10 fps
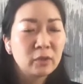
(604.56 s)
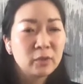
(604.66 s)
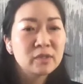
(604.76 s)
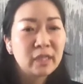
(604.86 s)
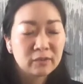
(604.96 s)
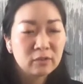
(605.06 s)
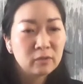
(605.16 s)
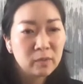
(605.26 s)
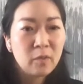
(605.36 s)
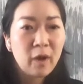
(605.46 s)
those
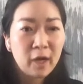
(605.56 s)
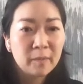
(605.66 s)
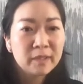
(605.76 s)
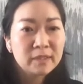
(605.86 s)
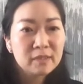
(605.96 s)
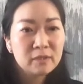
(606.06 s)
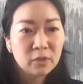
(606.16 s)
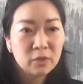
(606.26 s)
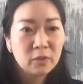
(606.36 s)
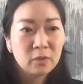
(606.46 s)
technical requirements
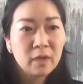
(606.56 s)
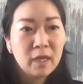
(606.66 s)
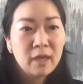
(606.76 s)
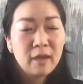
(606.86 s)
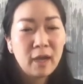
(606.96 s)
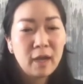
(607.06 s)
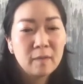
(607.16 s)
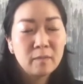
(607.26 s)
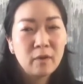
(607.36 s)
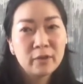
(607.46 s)
to
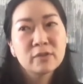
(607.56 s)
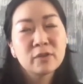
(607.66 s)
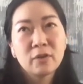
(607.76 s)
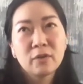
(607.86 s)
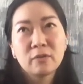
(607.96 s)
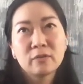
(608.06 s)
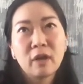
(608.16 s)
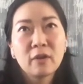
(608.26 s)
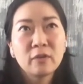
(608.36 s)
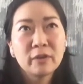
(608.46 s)
also
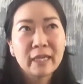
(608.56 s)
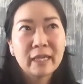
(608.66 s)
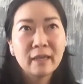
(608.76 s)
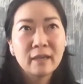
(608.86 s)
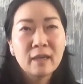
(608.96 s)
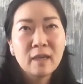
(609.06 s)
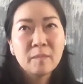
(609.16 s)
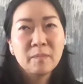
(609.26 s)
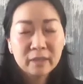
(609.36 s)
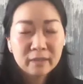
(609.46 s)
not only
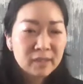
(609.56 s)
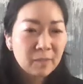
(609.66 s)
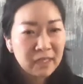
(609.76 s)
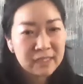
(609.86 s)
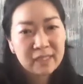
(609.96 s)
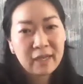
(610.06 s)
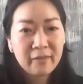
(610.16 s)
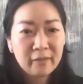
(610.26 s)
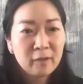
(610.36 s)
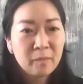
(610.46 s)
build something
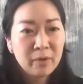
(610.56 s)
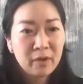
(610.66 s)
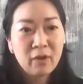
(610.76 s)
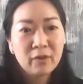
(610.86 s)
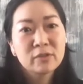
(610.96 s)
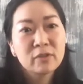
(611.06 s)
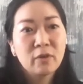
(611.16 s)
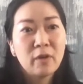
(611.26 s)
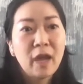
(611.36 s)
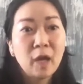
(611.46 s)
together, but
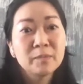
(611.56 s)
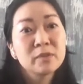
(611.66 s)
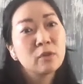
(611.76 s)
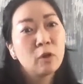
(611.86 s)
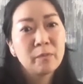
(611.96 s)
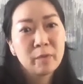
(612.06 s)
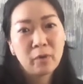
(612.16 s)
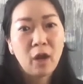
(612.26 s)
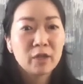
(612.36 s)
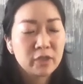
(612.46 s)
also help scope the
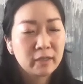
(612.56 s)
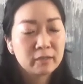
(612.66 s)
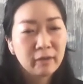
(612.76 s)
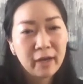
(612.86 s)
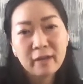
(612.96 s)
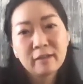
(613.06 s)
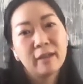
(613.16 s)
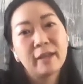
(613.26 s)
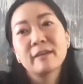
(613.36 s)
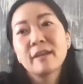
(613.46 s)
project, right?
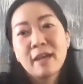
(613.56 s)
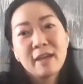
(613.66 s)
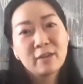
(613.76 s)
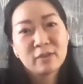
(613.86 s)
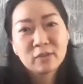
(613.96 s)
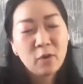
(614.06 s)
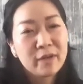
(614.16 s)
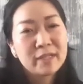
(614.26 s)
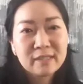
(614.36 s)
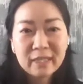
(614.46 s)
Like there's
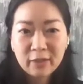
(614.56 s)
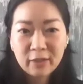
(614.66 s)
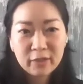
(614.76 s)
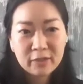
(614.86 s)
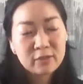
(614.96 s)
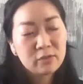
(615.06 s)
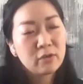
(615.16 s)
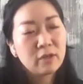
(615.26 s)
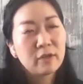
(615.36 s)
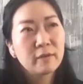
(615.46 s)
always leaders
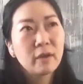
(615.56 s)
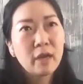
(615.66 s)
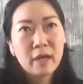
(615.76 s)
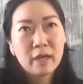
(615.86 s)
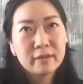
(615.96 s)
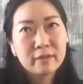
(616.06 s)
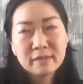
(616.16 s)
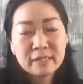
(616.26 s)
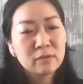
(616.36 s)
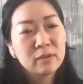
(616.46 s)
or the
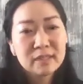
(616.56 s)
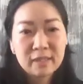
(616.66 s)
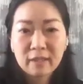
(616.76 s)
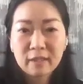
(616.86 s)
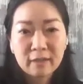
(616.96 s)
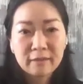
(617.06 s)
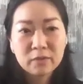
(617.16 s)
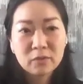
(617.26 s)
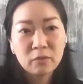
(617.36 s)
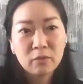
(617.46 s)
C-suite
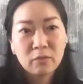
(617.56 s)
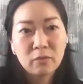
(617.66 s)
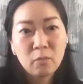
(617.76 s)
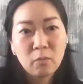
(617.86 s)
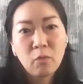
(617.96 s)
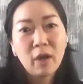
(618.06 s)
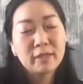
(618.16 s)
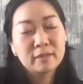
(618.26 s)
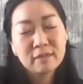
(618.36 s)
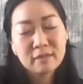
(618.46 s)
executives who want